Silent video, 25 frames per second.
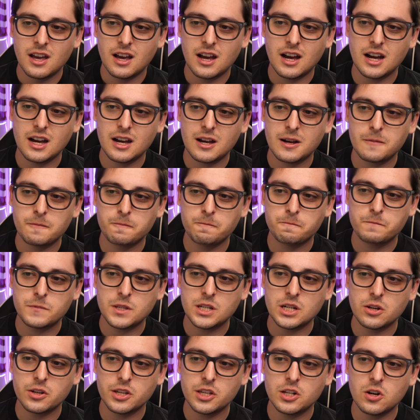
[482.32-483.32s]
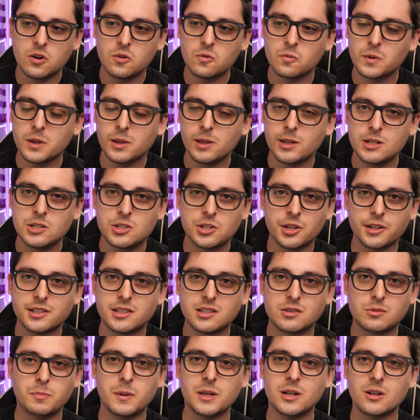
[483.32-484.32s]
you don't really
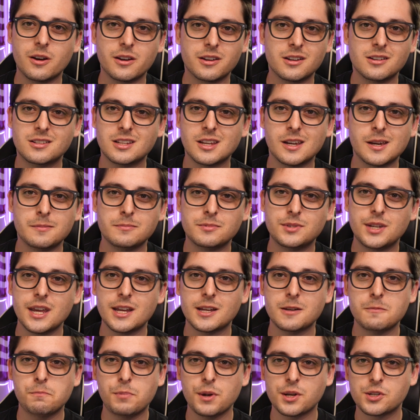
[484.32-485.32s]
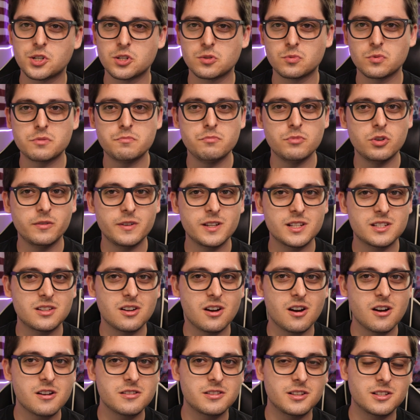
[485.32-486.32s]
just spend all your time taking pictures with movie
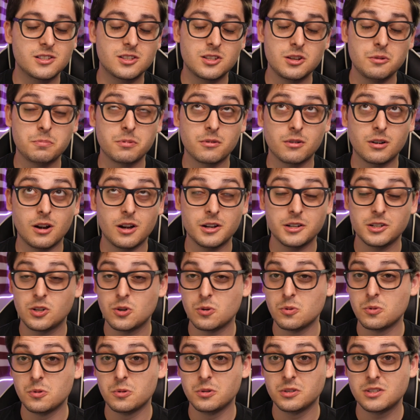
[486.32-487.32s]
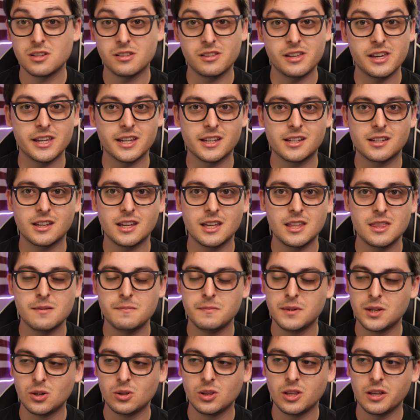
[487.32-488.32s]
stars. It's super uncool to, like, in
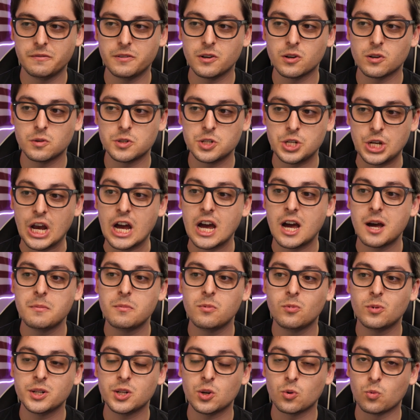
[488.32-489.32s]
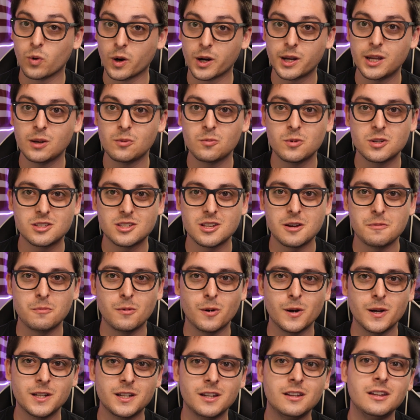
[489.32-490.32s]
the middle of your job when you're working with
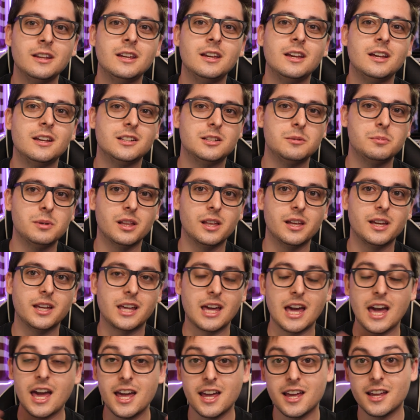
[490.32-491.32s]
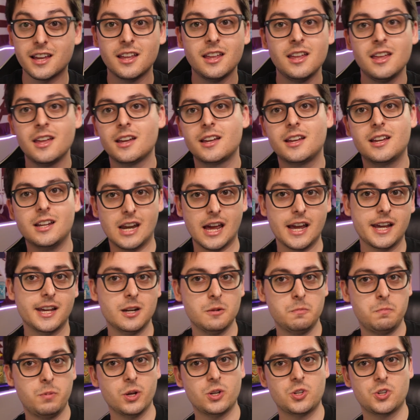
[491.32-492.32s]
someone, to be like, hey, can I
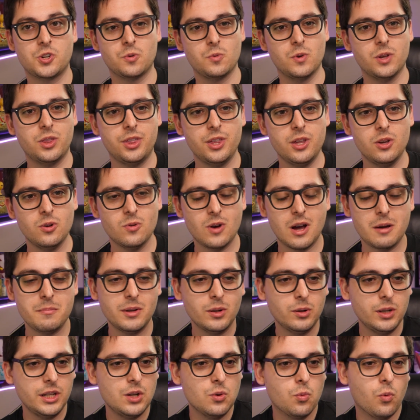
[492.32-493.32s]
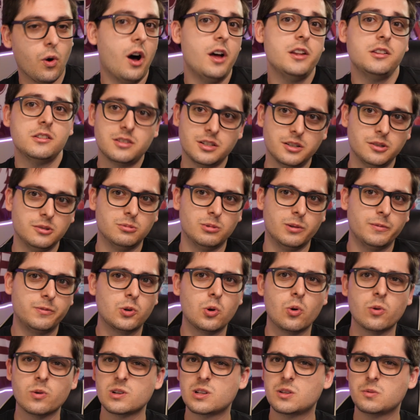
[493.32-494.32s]
get a picture with you? I mean, you want to,
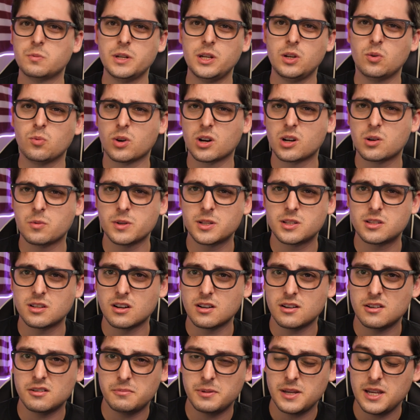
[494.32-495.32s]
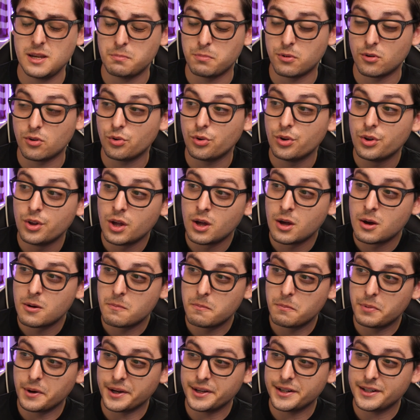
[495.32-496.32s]
of course, when you work with certain people,
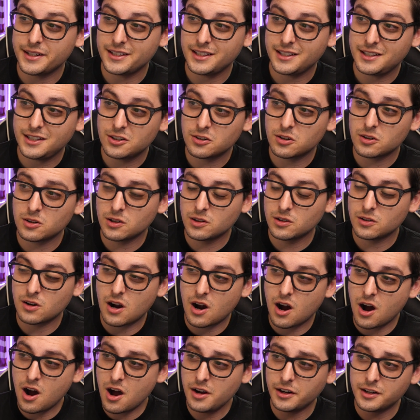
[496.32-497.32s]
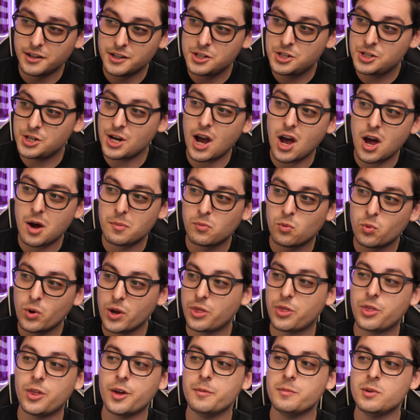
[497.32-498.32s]
but you're on a job
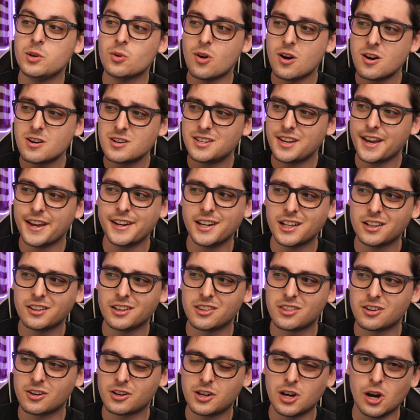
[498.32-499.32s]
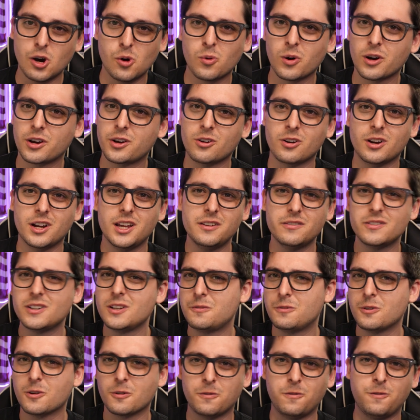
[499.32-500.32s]
with them. You are technically their coworker, even
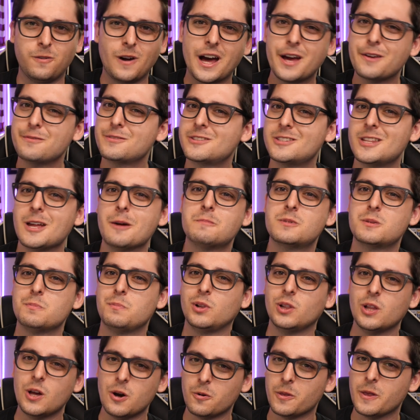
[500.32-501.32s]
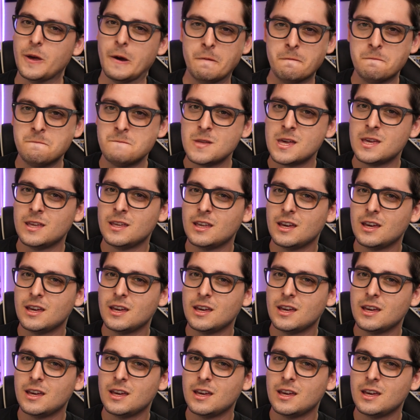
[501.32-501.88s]
if you're 5 steps below them.